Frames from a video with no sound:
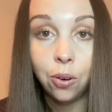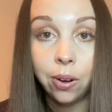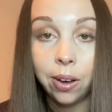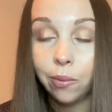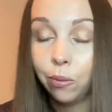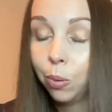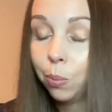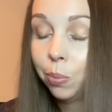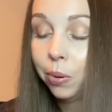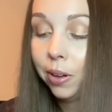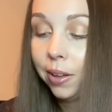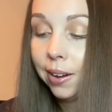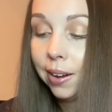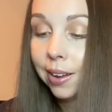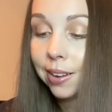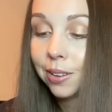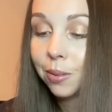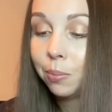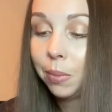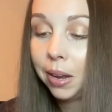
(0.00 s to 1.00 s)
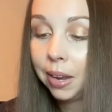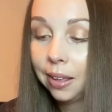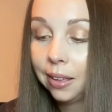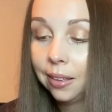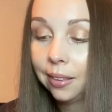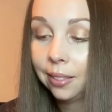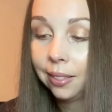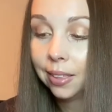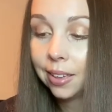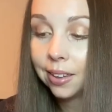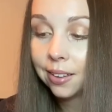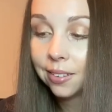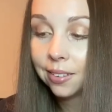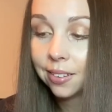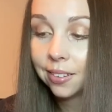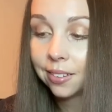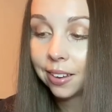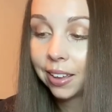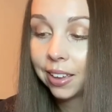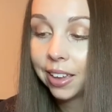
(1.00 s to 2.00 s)
I will put as many links
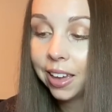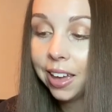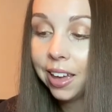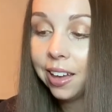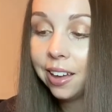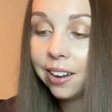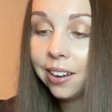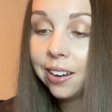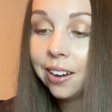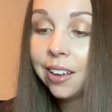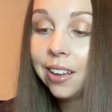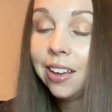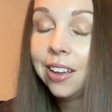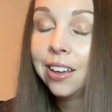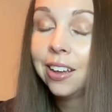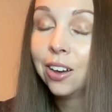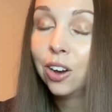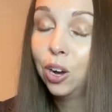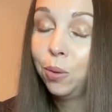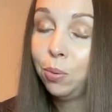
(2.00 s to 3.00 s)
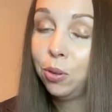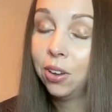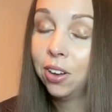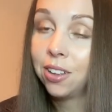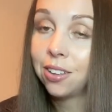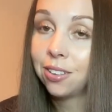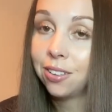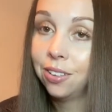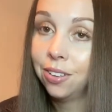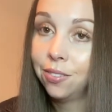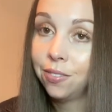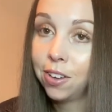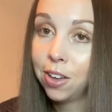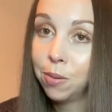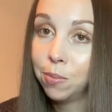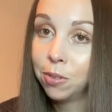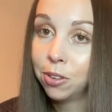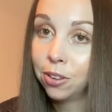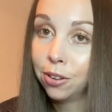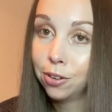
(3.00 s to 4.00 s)
as I can. Hope you guys love
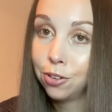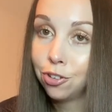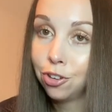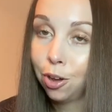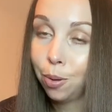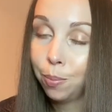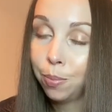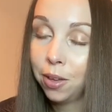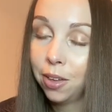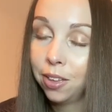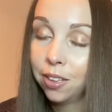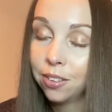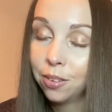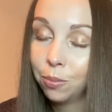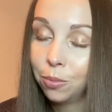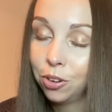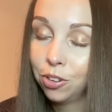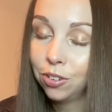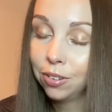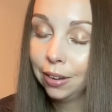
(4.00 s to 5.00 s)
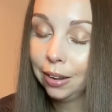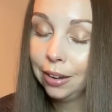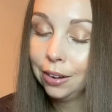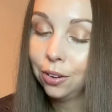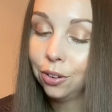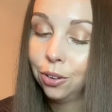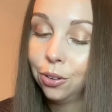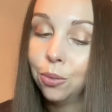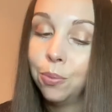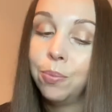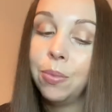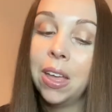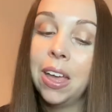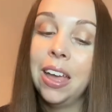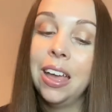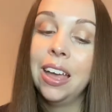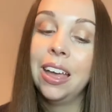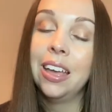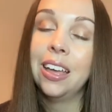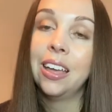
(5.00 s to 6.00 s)
Amazon shopping as much as I do.
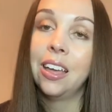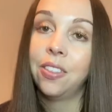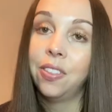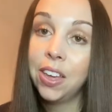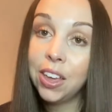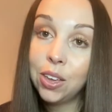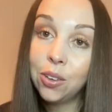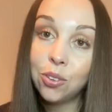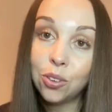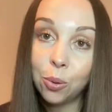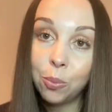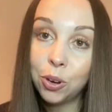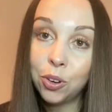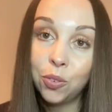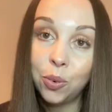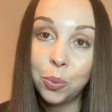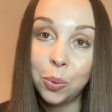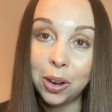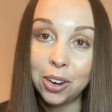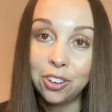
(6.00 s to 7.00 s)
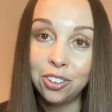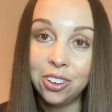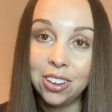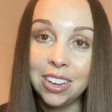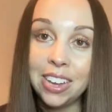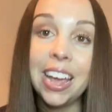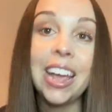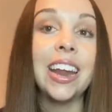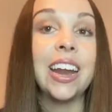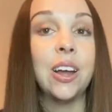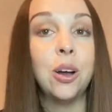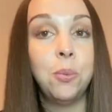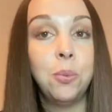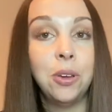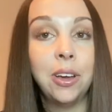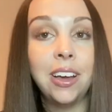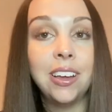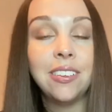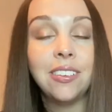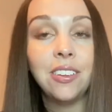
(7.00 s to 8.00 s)
Thank you so much for watching, and I hope you
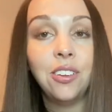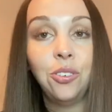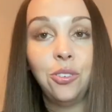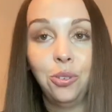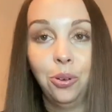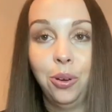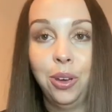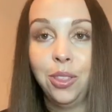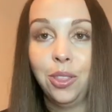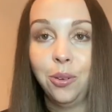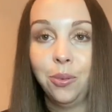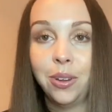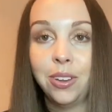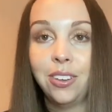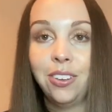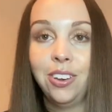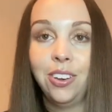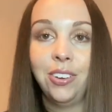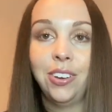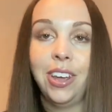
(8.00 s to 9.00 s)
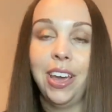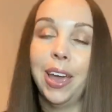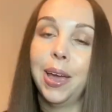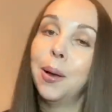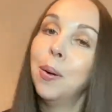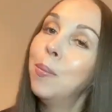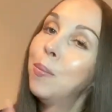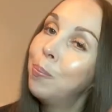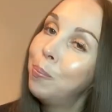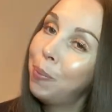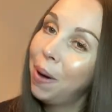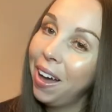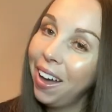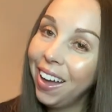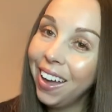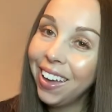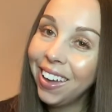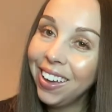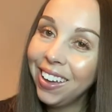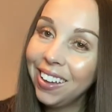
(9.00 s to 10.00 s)
guys enjoy the rest of your day.
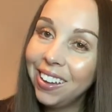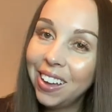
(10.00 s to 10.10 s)
Bye!